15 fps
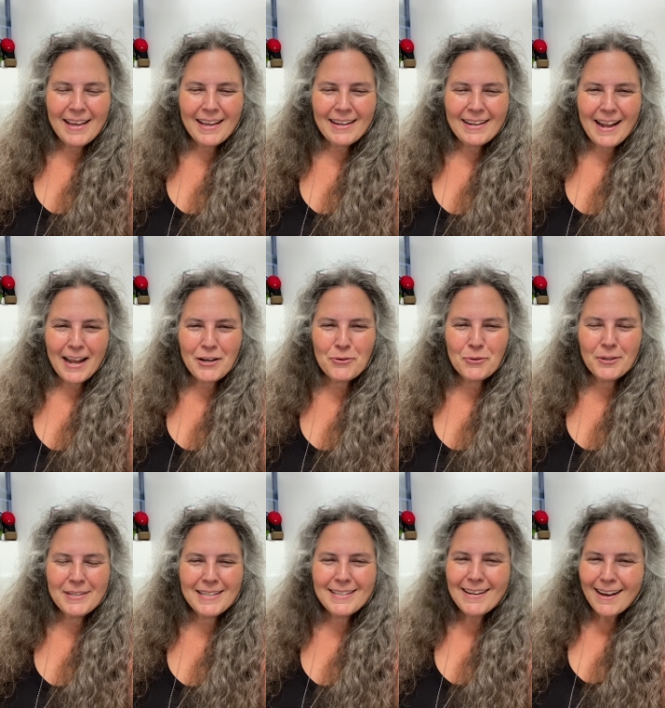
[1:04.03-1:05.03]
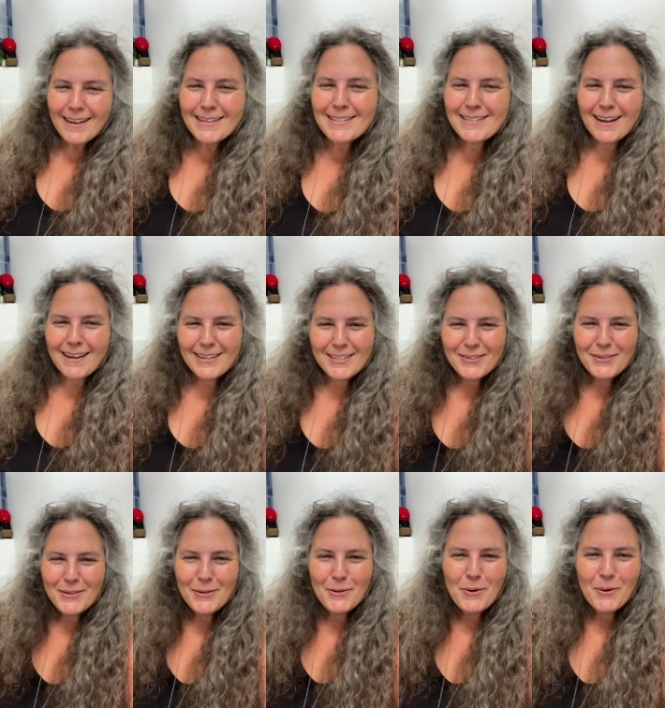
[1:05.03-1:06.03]
natural detox doctor
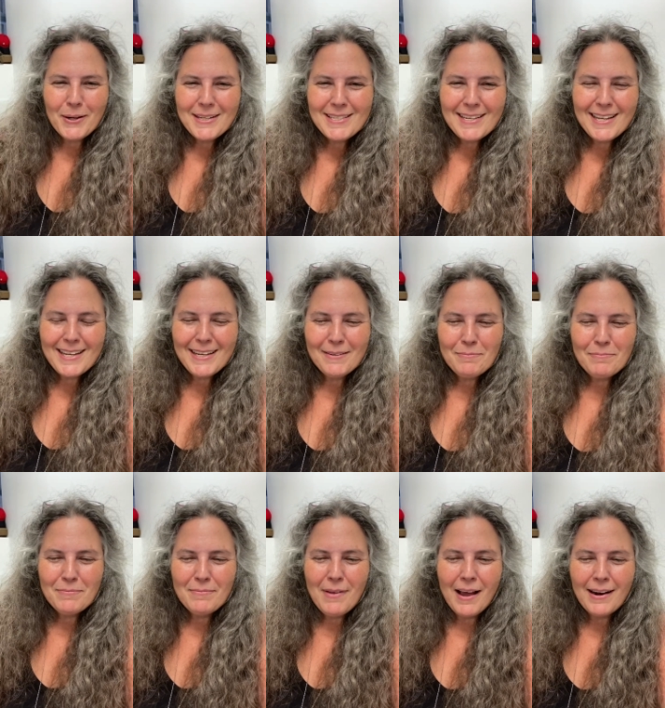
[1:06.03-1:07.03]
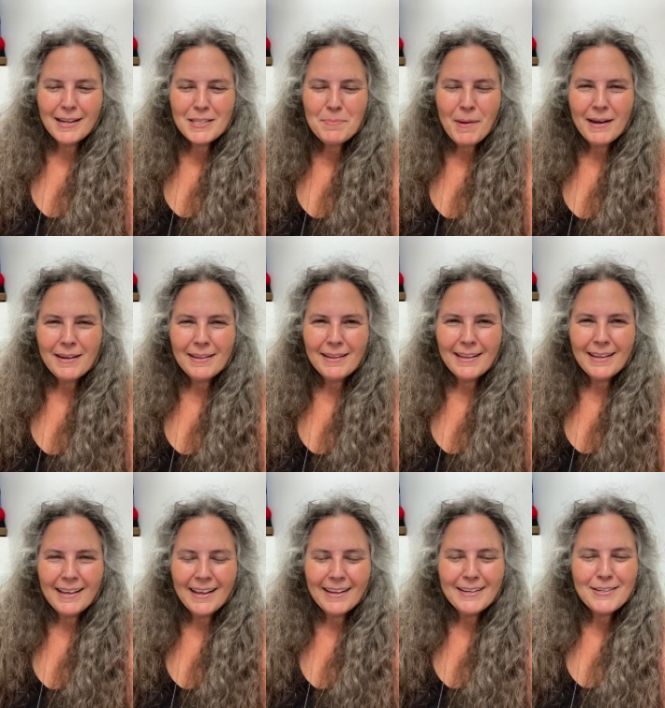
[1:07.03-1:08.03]
in New York City
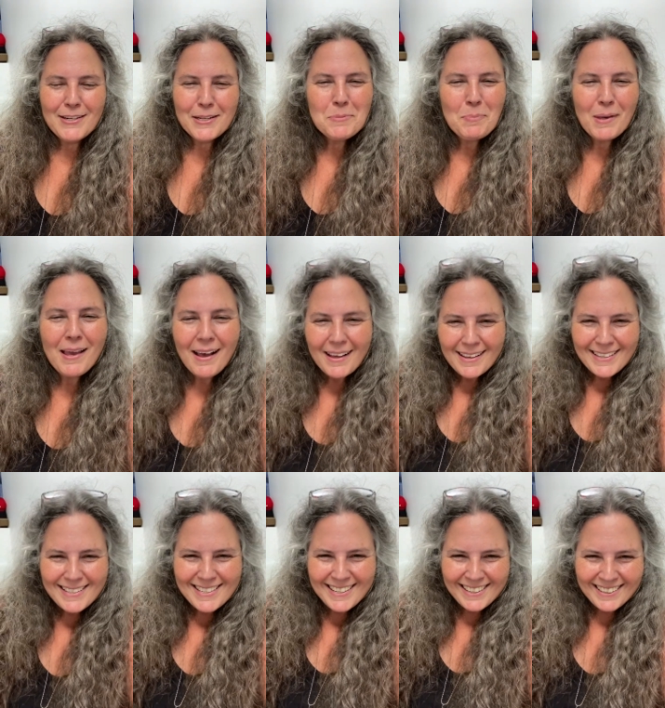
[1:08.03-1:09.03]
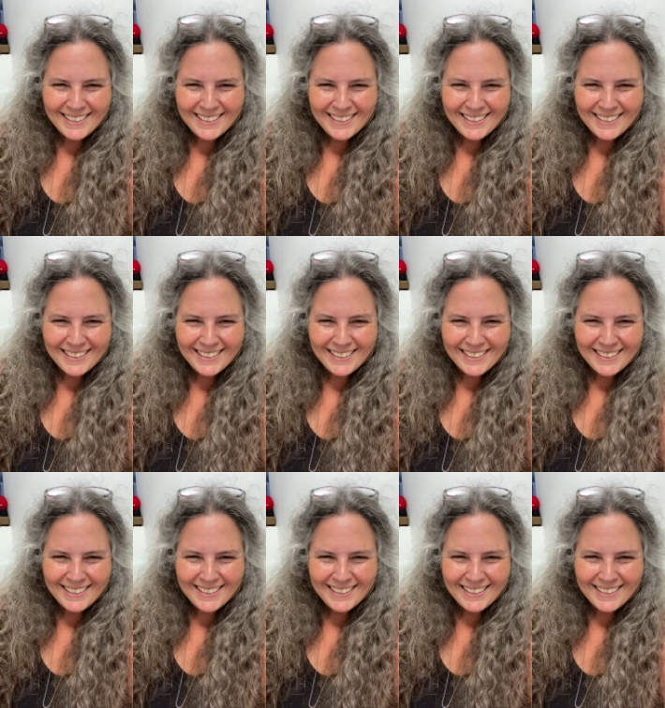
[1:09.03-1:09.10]
unexpectedly and just because.